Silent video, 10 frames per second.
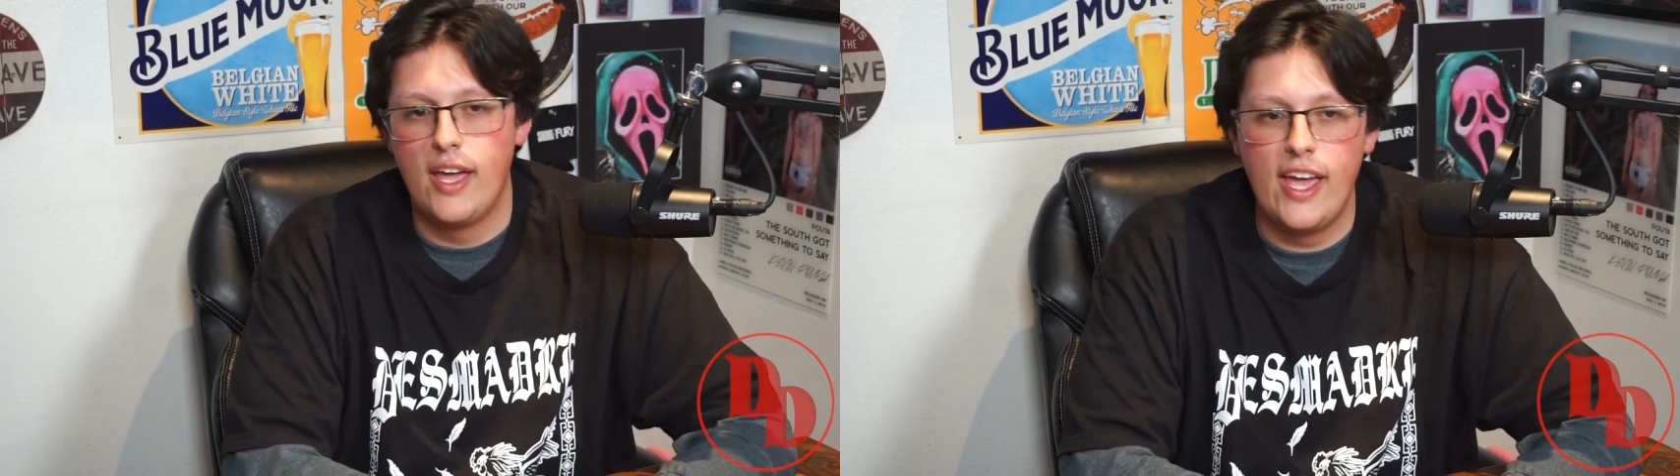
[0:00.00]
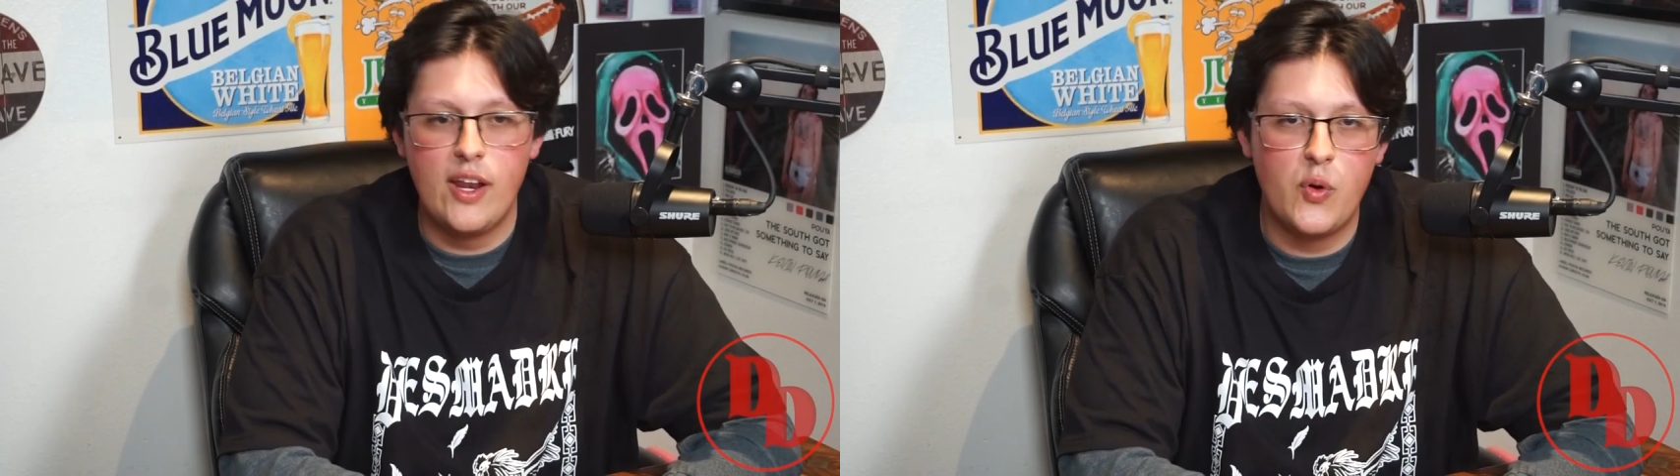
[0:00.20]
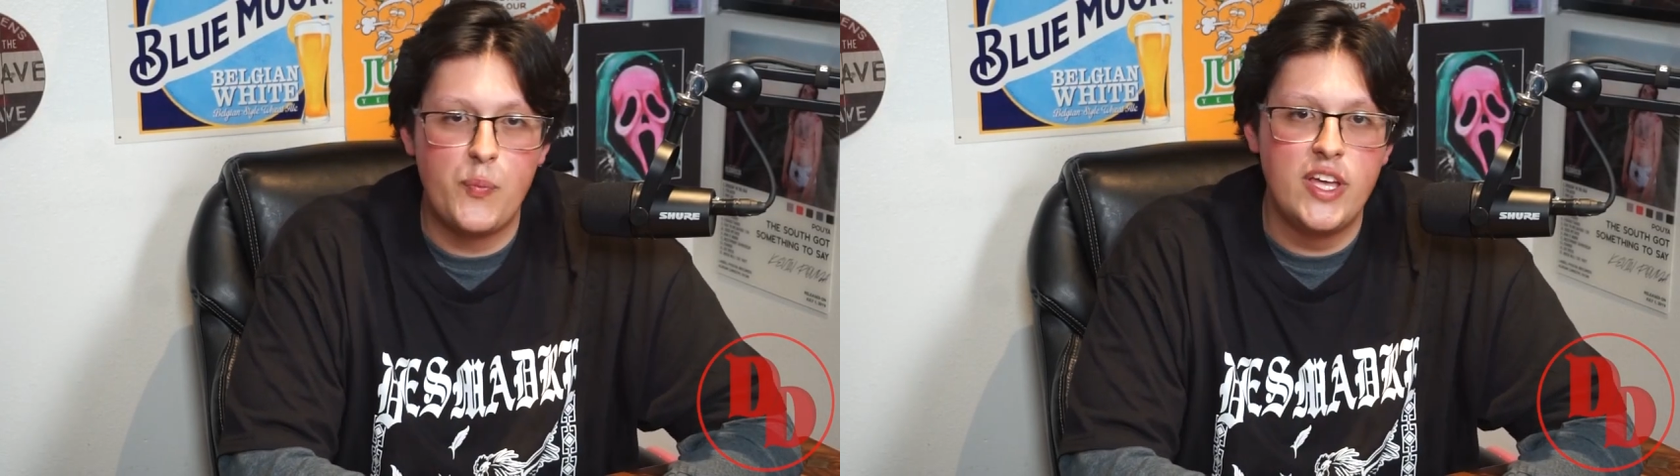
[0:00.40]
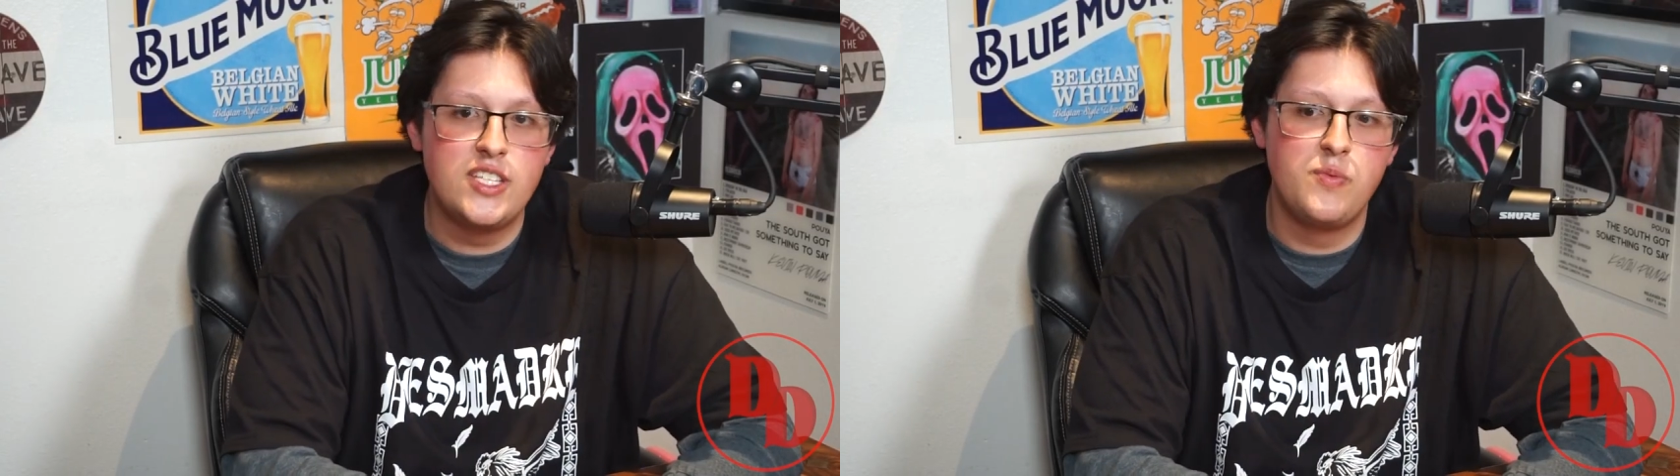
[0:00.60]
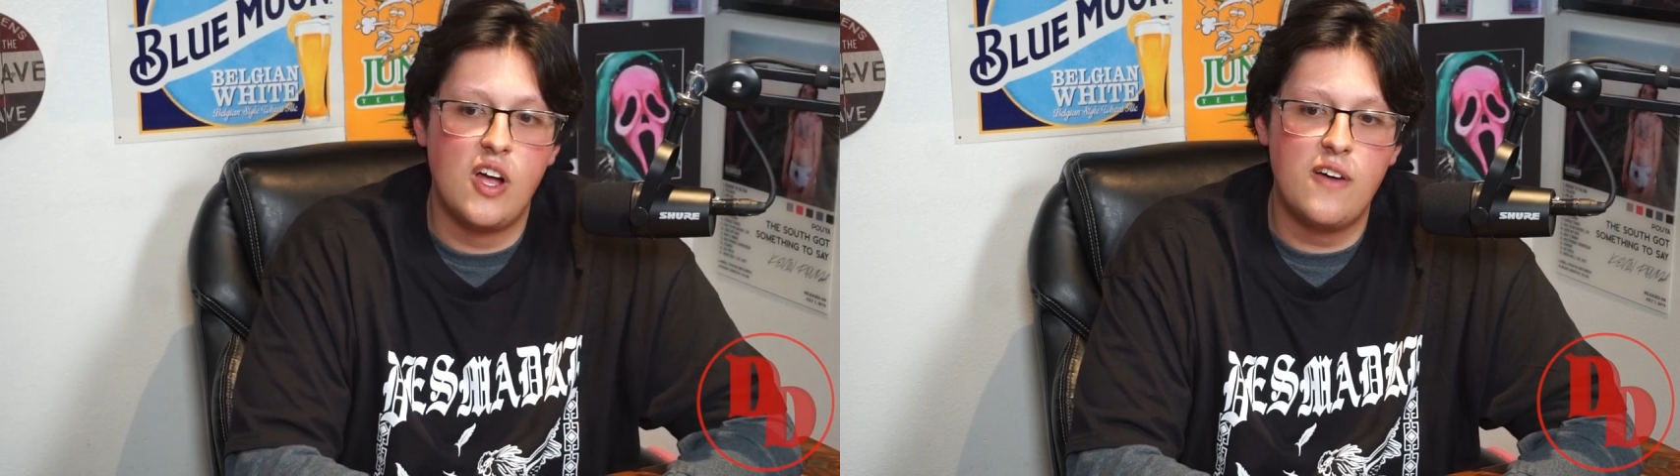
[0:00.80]
And what
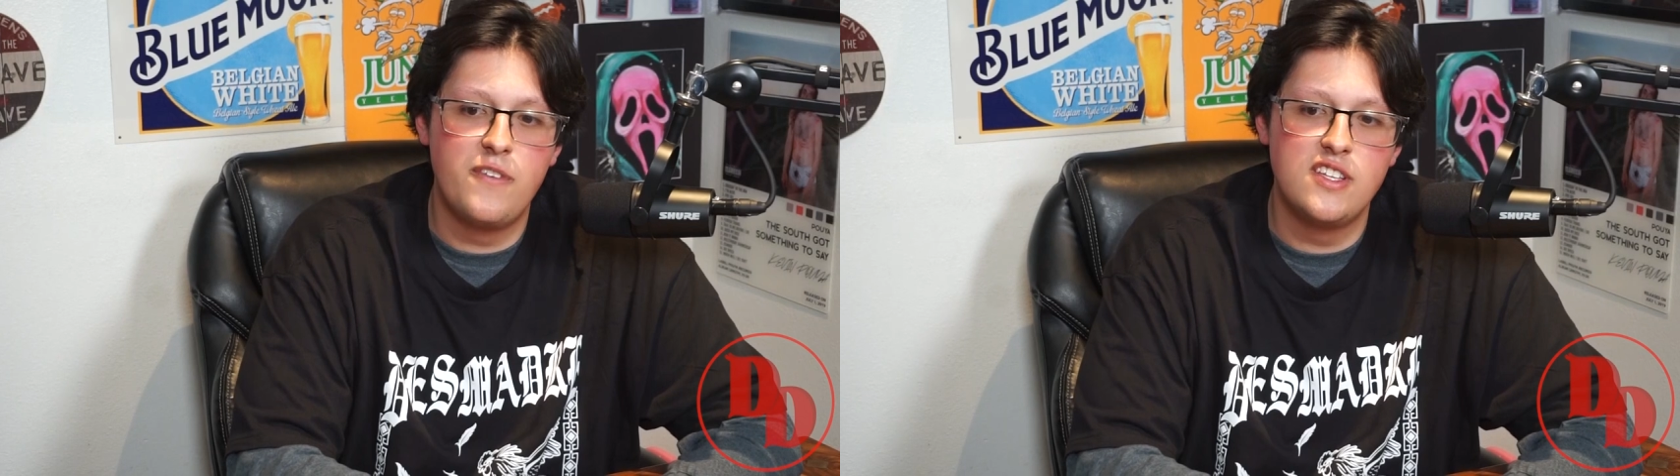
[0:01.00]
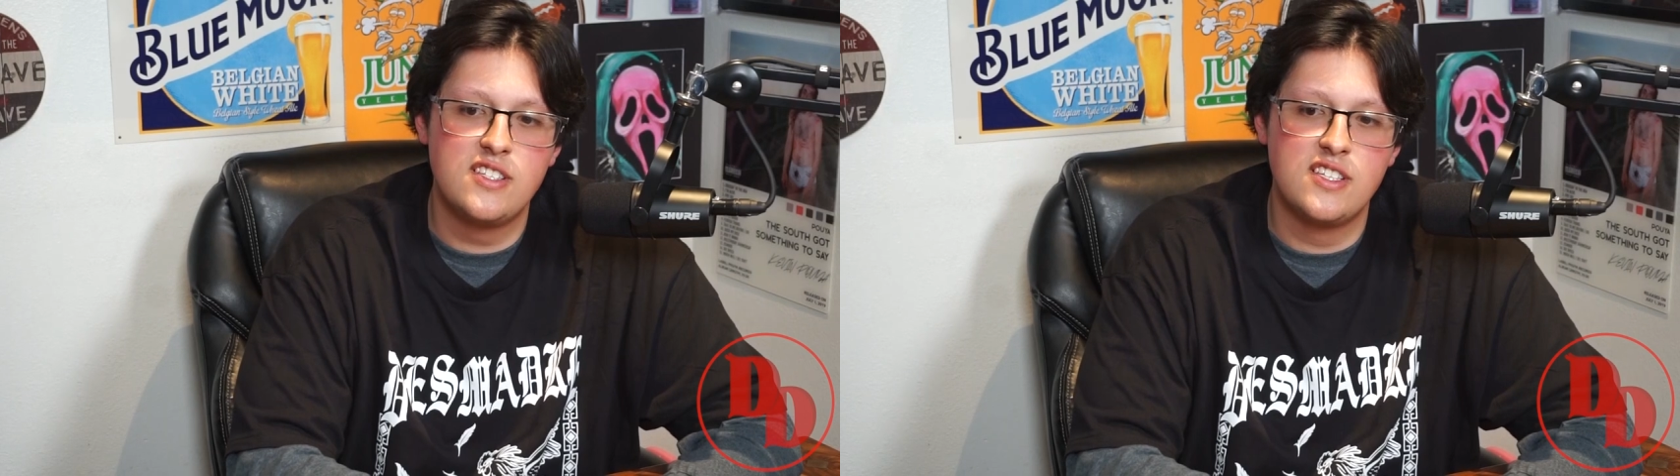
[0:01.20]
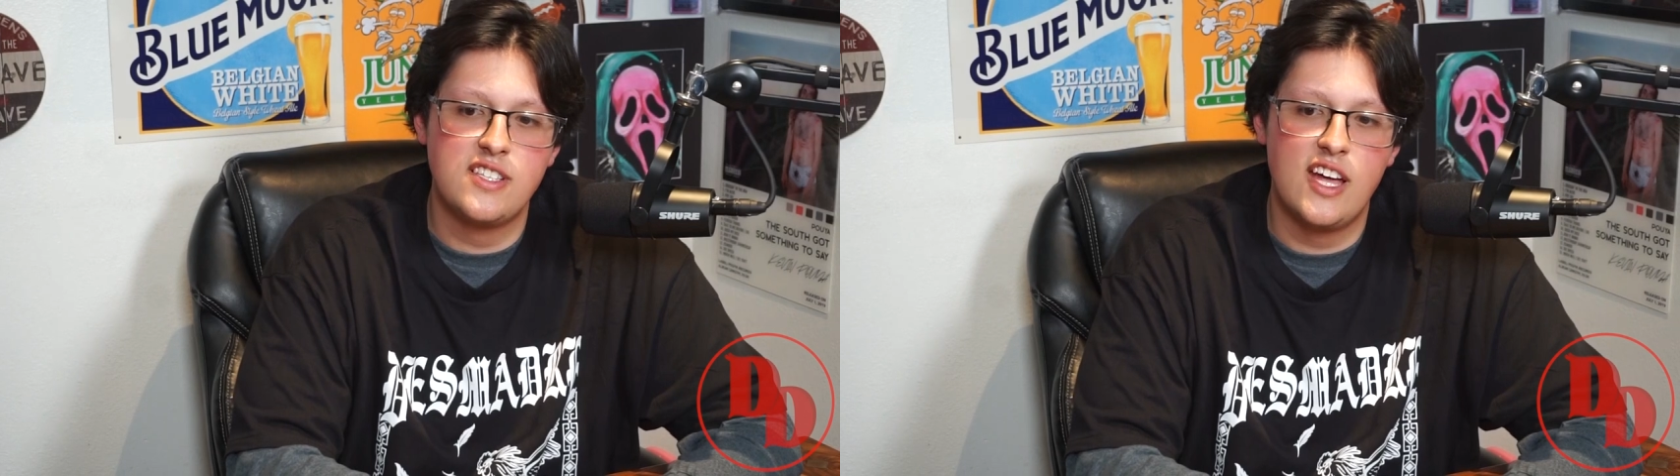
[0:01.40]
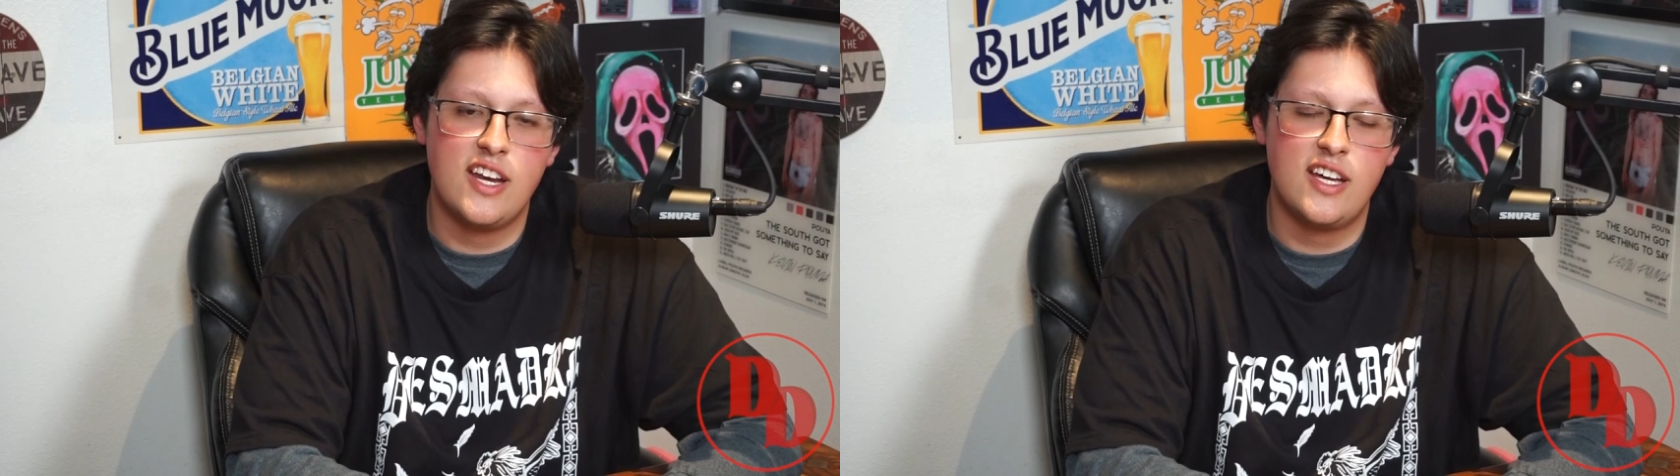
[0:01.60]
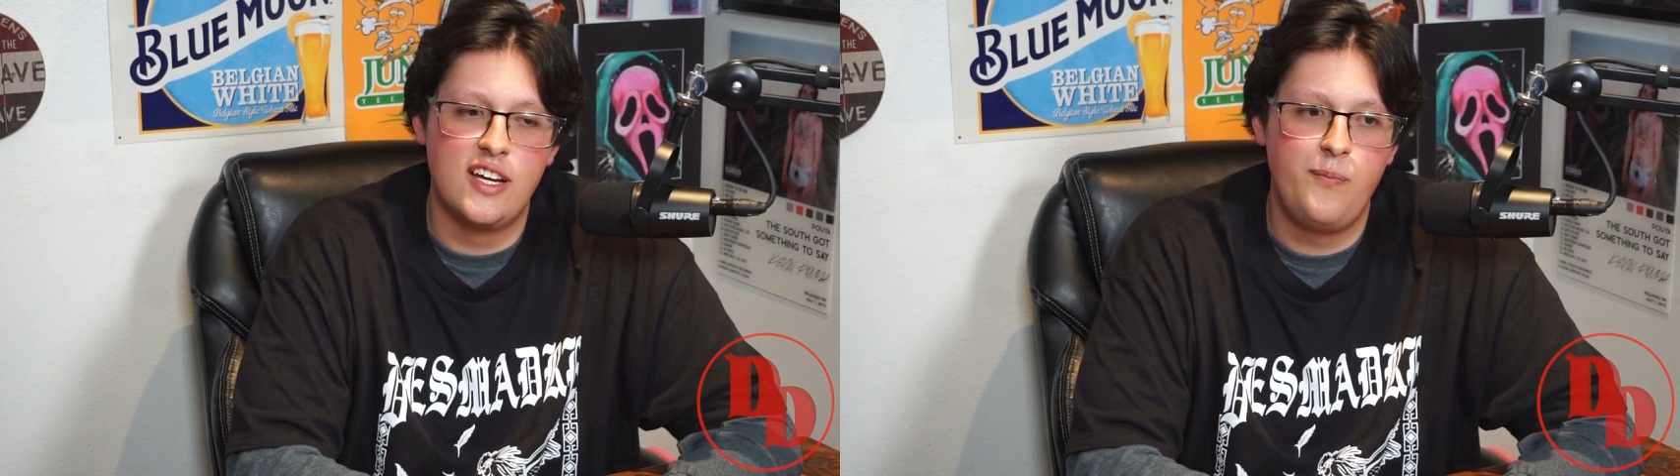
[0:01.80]
pissed me off is is that
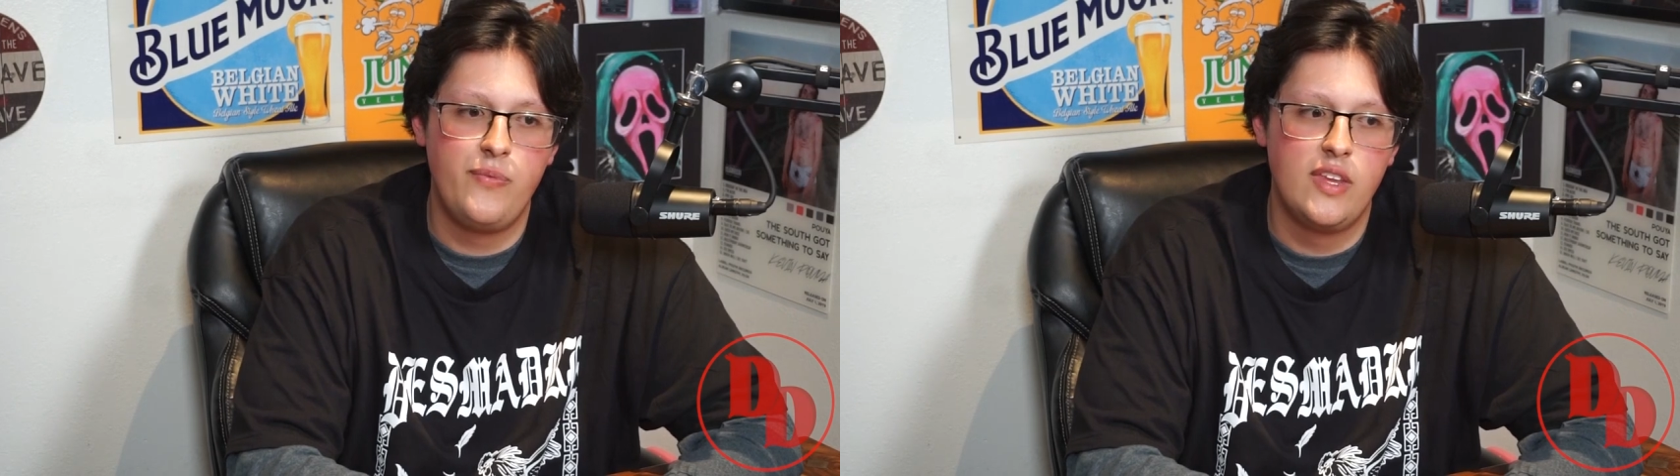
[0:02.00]
uh,